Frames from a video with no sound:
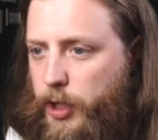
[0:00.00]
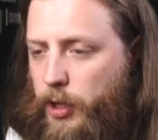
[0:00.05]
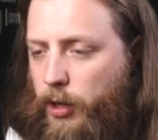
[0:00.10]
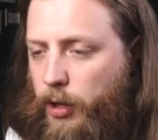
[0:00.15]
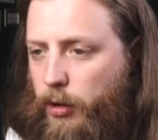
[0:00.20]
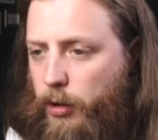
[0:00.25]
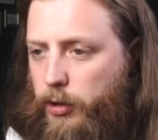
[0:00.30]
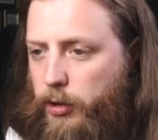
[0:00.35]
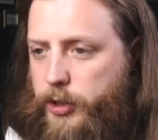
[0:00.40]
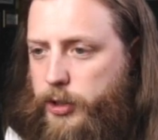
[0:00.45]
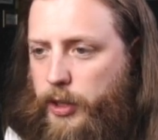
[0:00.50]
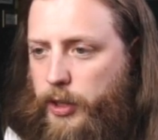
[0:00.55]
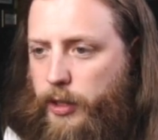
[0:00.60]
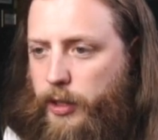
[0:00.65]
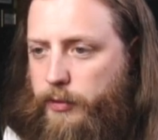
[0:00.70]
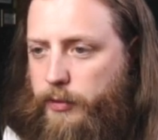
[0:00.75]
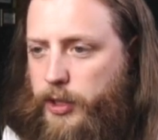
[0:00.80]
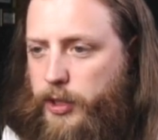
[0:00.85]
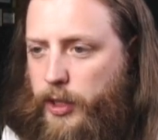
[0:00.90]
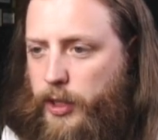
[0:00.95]
because
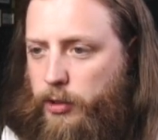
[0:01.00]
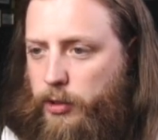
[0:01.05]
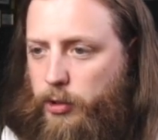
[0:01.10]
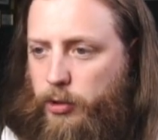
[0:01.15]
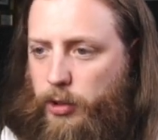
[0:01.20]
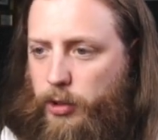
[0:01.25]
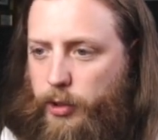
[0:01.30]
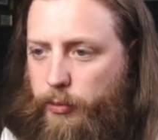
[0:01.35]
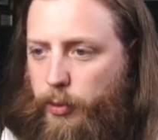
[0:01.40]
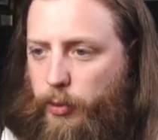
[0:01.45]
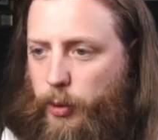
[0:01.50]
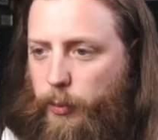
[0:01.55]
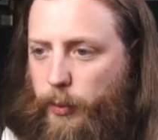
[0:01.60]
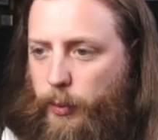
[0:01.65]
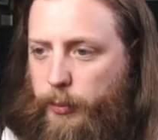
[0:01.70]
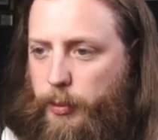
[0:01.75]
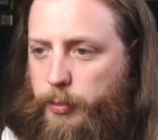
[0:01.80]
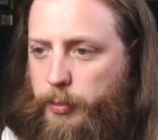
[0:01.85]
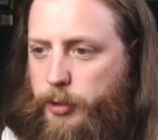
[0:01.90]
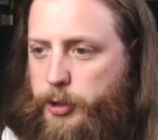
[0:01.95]
I have said only
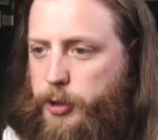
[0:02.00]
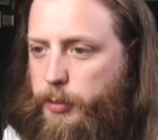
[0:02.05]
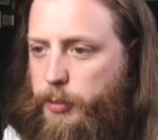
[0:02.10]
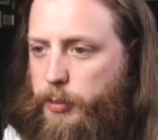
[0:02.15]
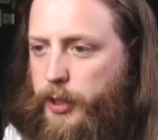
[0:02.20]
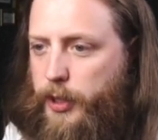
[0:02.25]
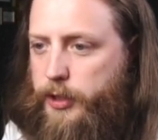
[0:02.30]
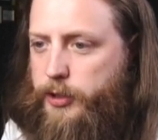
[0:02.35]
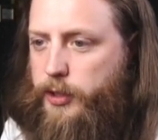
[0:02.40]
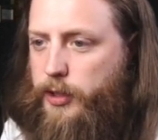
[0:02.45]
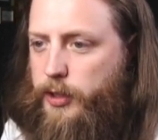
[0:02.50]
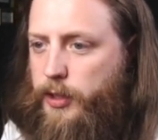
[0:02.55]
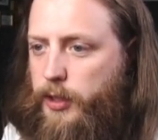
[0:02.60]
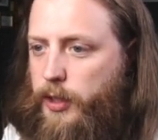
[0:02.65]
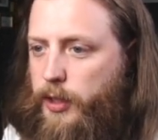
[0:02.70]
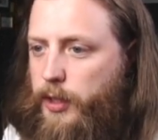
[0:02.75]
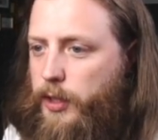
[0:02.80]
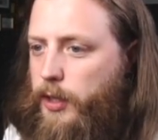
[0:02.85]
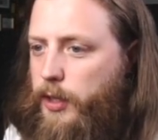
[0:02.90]
run when we push to master.